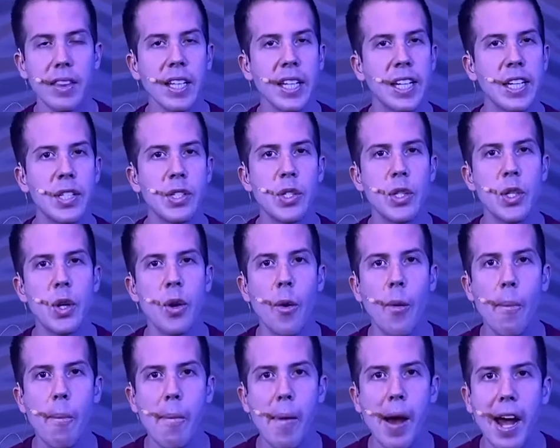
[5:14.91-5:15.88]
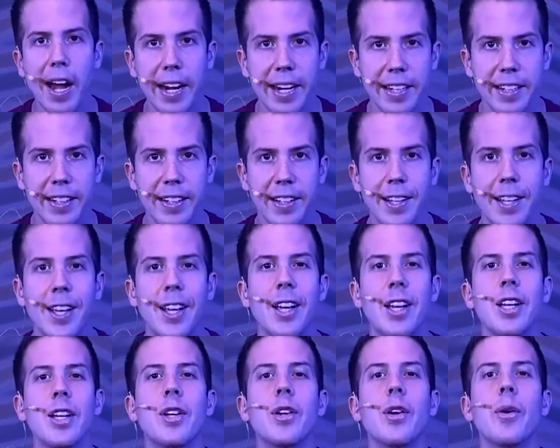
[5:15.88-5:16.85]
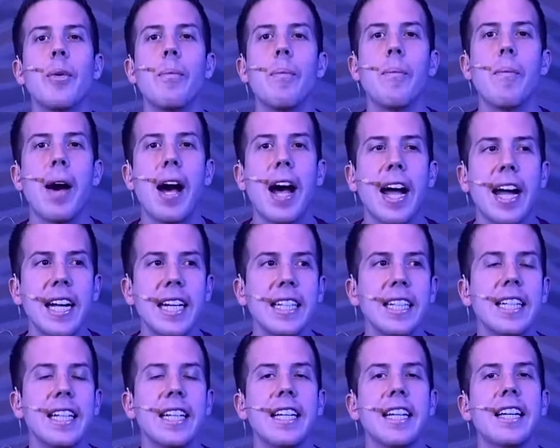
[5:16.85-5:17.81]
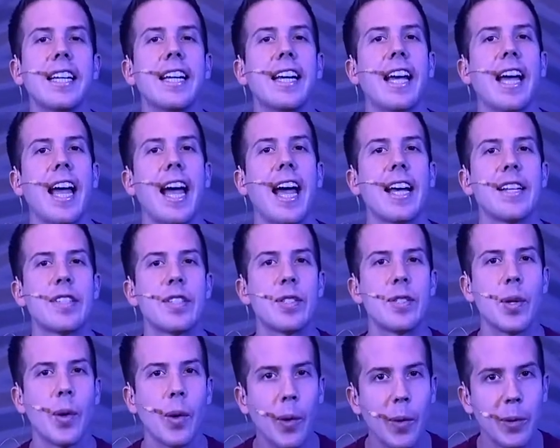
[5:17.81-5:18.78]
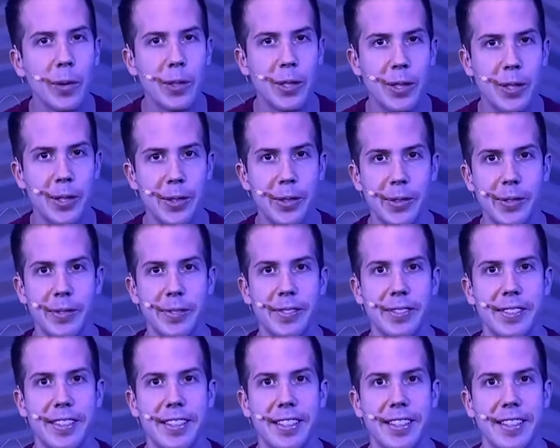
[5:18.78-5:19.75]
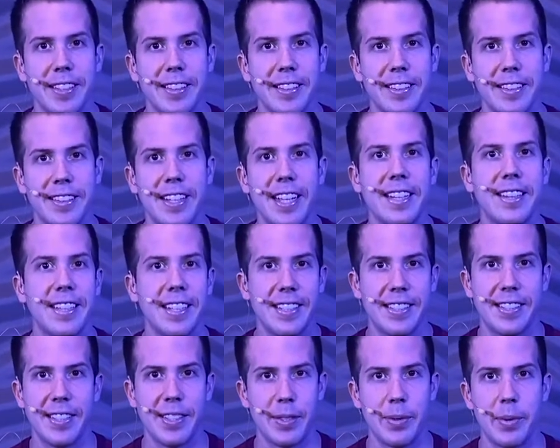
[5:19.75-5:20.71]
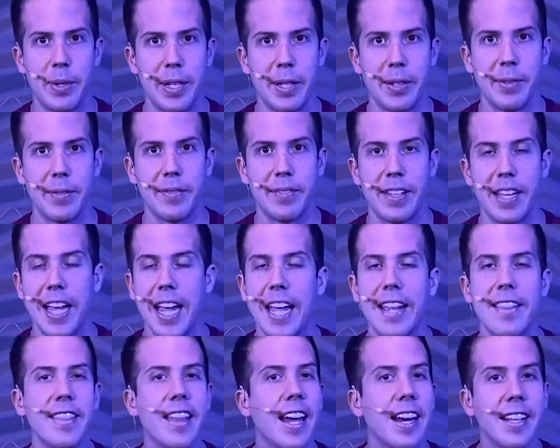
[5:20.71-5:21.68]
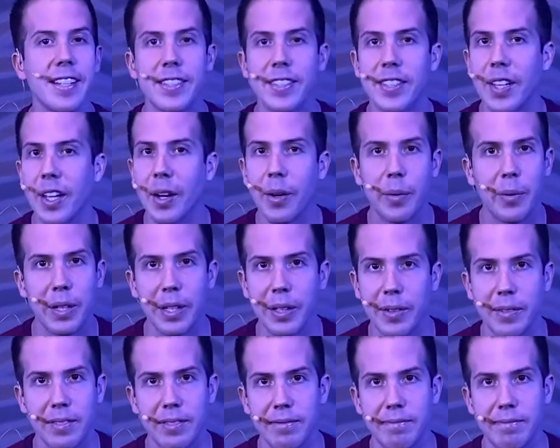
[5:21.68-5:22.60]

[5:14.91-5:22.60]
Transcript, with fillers: It's your mind. Your mind has told you that this is real and that is not real.